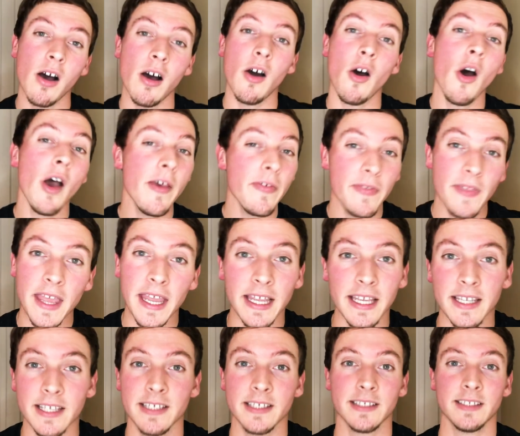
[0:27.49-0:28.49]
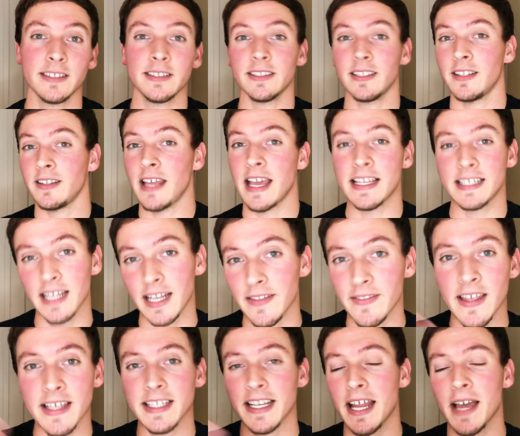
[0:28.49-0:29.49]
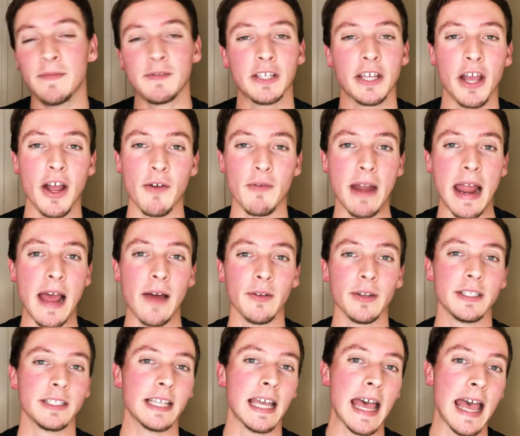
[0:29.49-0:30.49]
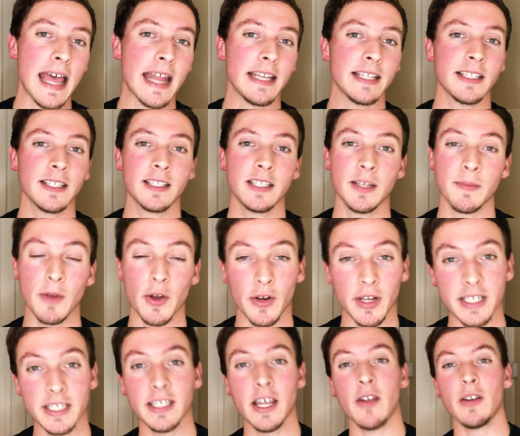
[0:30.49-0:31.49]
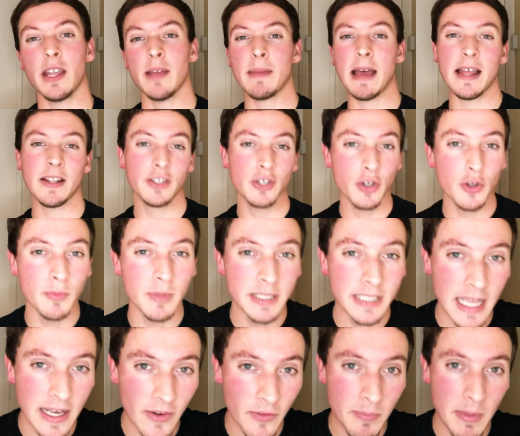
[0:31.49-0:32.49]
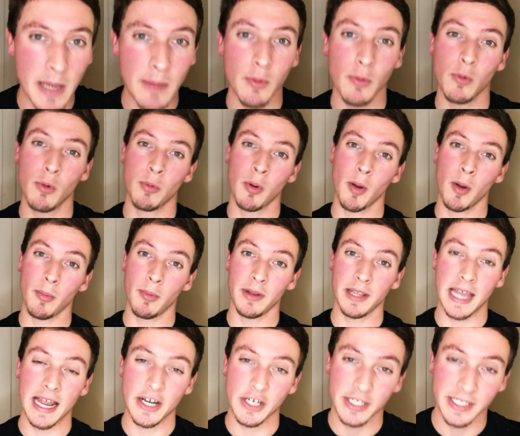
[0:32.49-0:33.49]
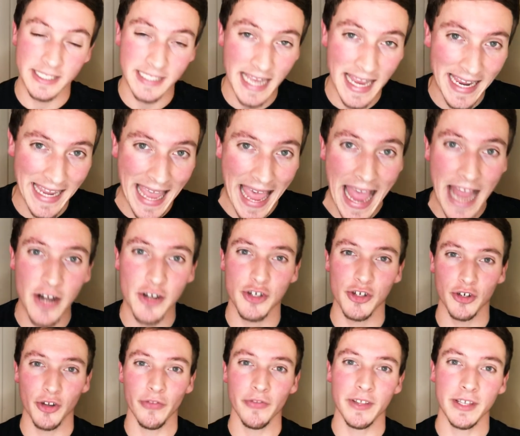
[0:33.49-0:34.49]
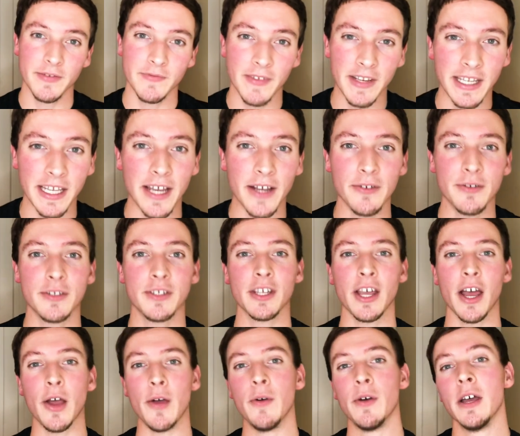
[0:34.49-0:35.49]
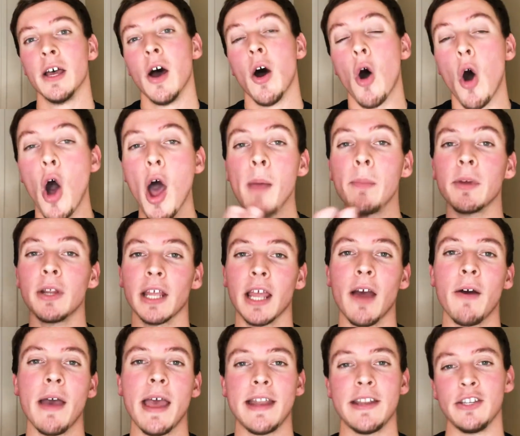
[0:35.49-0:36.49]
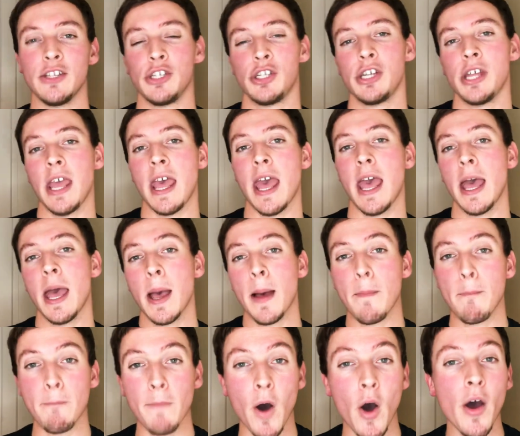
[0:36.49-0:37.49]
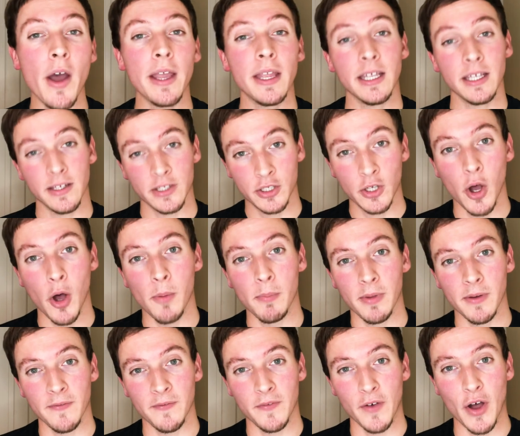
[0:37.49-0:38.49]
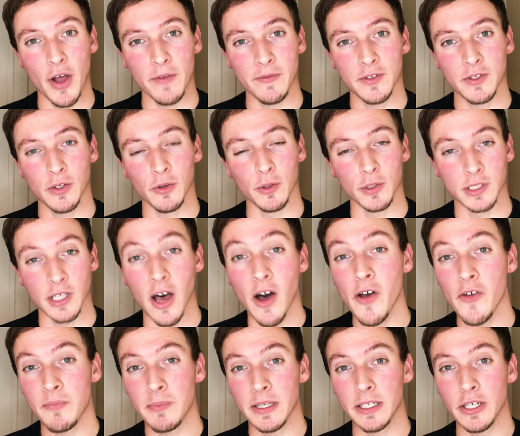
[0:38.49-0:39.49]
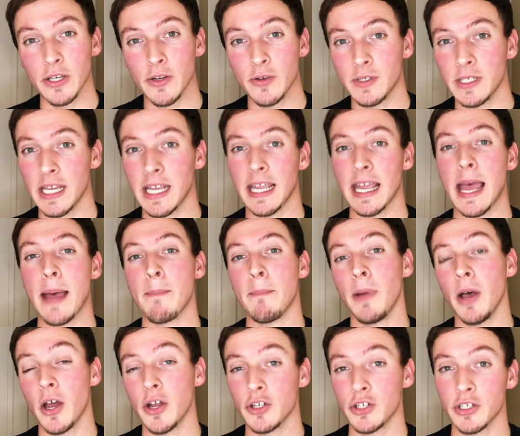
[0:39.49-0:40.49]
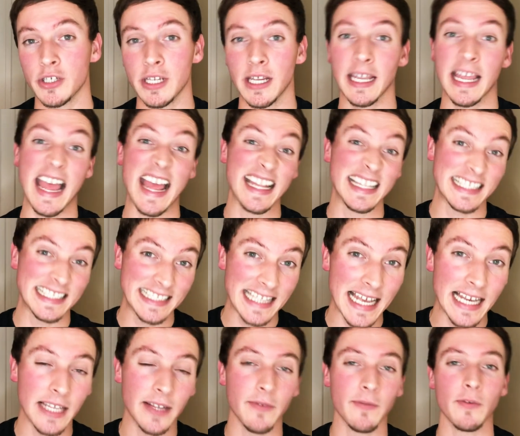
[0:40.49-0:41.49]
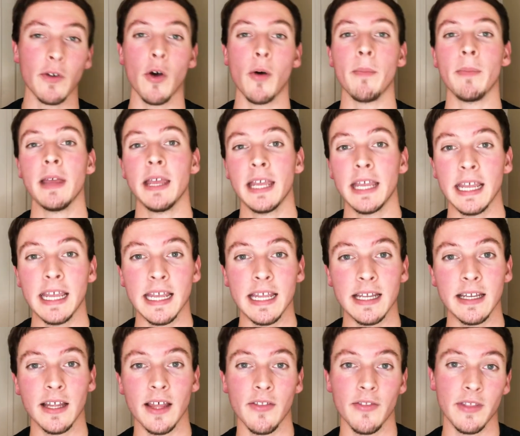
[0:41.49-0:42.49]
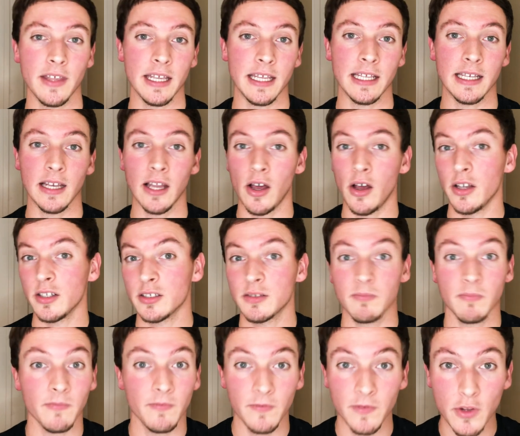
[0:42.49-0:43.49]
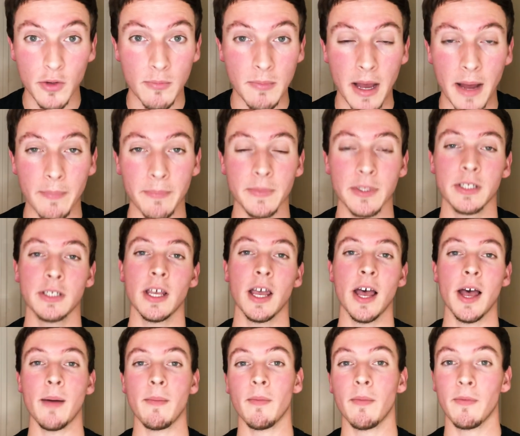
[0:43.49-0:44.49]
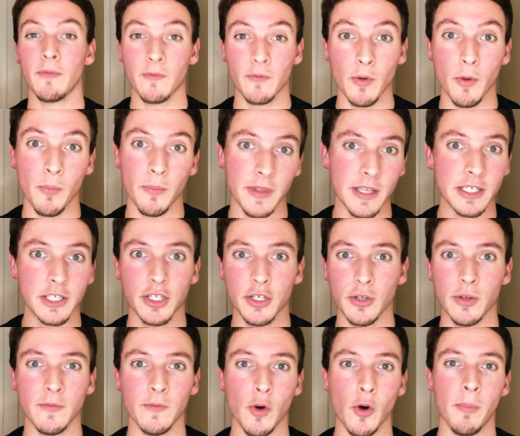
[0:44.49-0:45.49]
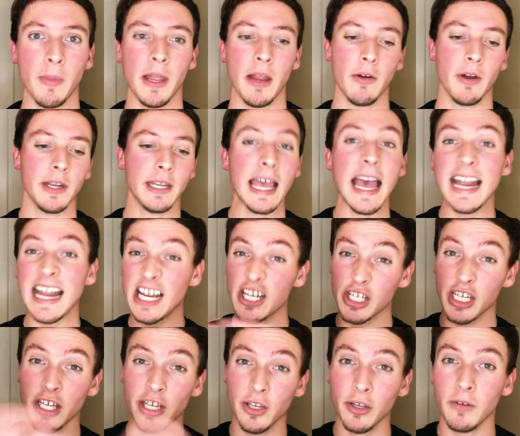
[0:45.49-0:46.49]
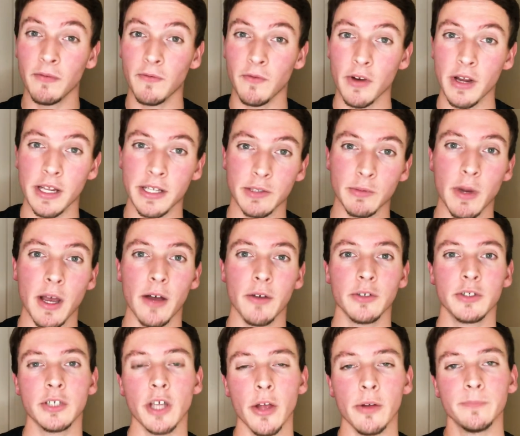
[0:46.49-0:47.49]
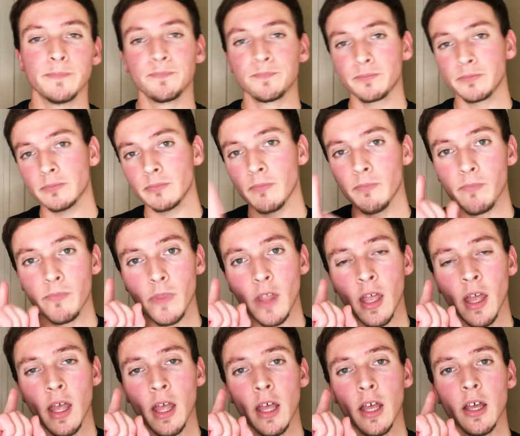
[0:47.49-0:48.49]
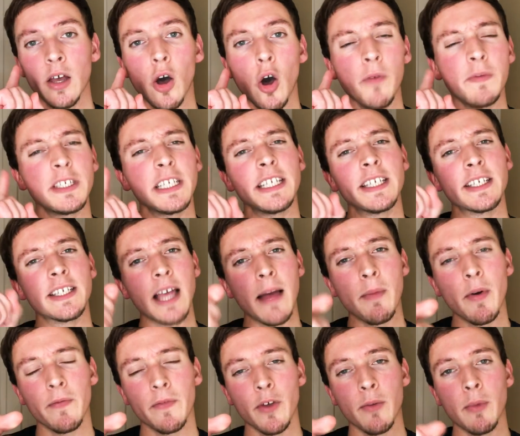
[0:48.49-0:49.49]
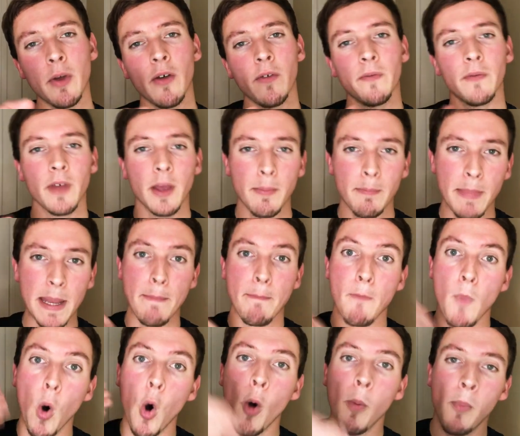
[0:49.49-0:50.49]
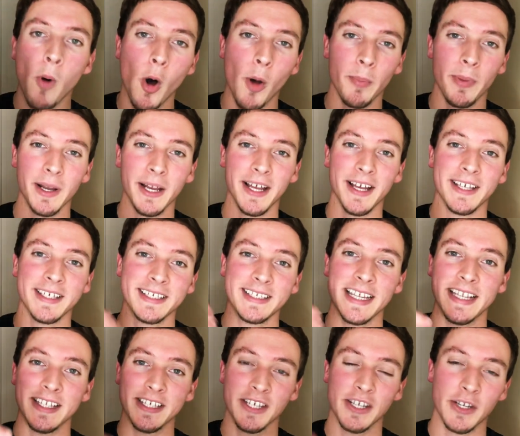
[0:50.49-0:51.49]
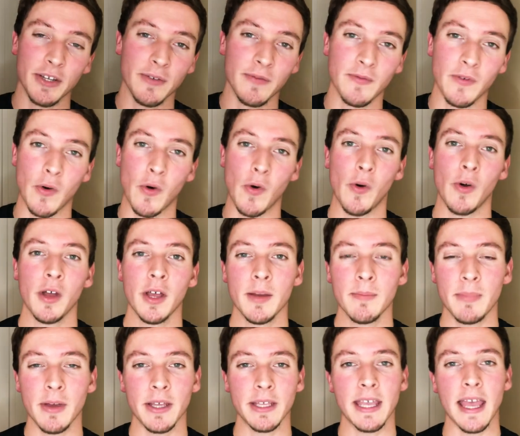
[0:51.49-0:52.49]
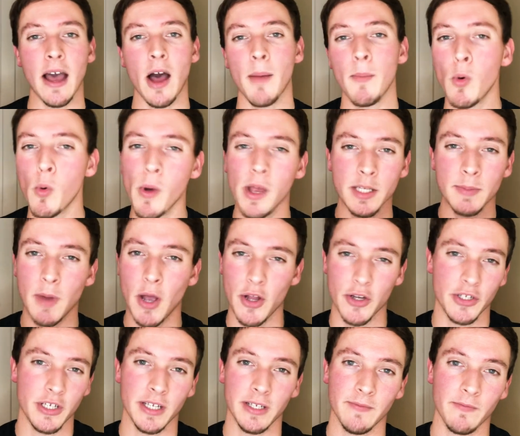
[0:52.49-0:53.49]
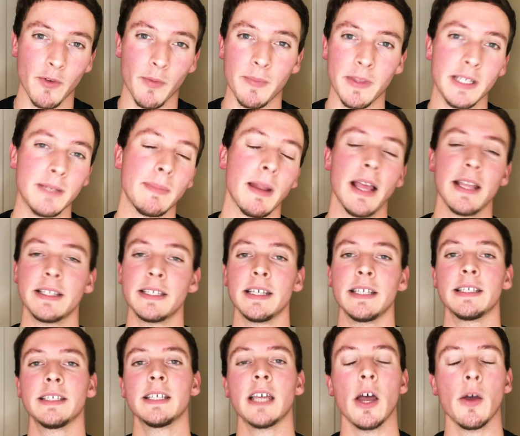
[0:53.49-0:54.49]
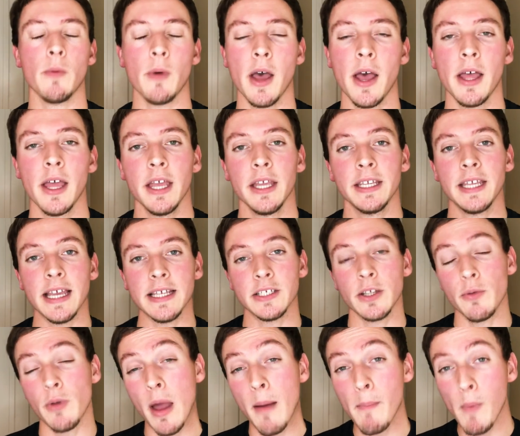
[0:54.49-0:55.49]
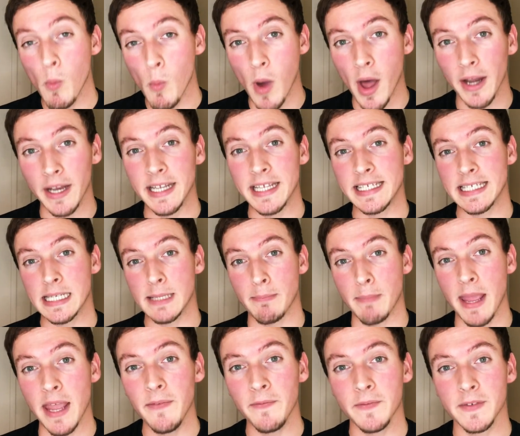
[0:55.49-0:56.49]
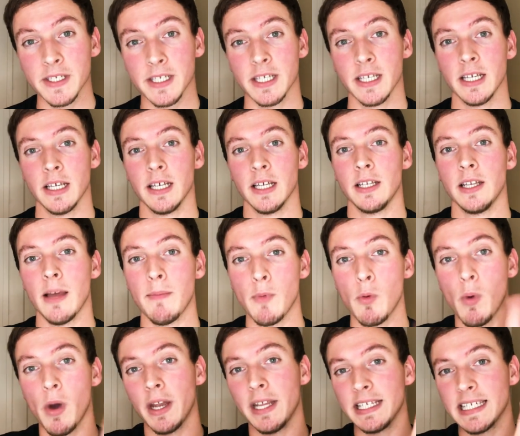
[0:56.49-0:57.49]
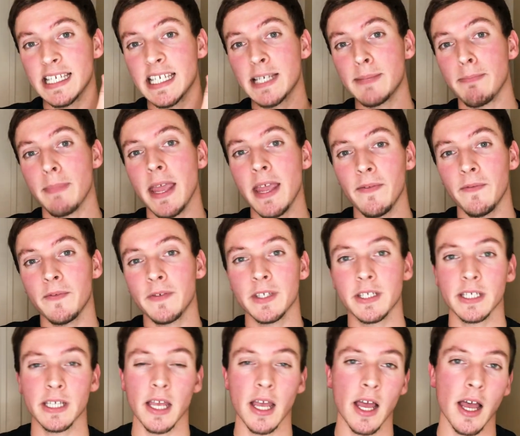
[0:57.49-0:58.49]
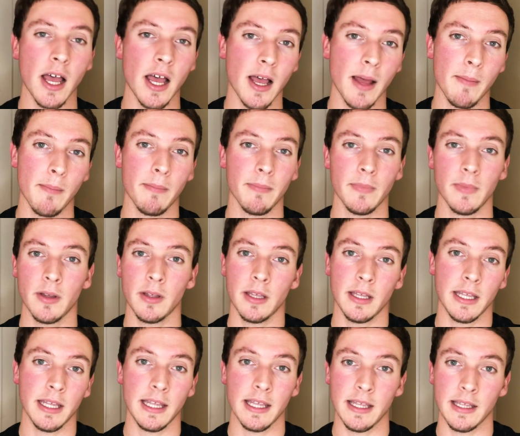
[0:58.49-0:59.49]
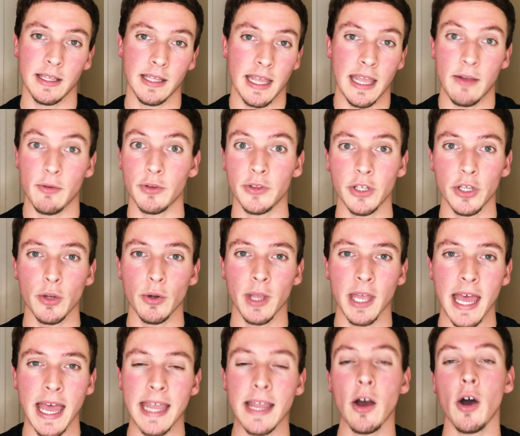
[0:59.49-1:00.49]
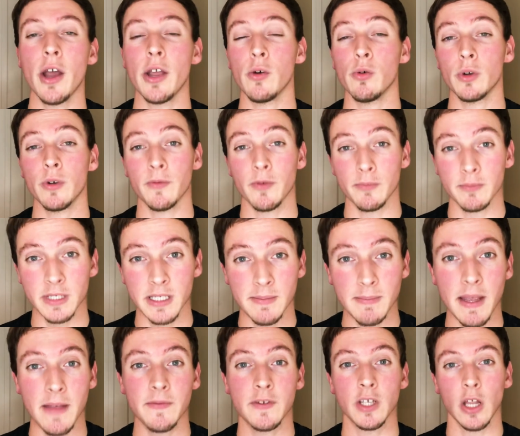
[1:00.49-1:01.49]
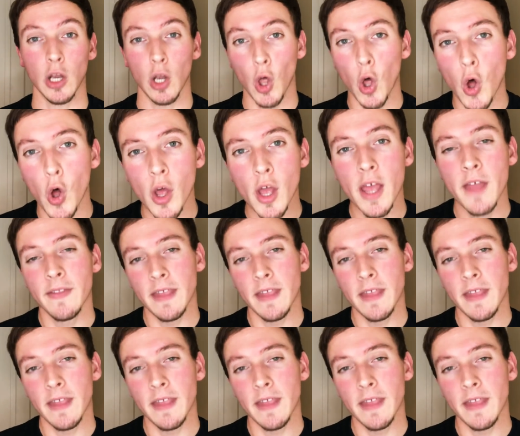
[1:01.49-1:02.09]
I think there's a there's enough to go around and to be honest only about 2% of people will probably actually take action on this video so I'm going to go ahead and share my top 5 stores that I've been using and purchasing and selling from in the last few months um, from this Q4 period and actually Q3 as well so obviously some of them have been more popular since Q4. But yeah, I'm always purchasing from these places. So uh, yeah, so number one is Smyths. Number one is Smyths um, here in the UK. I order from Smyths a lot.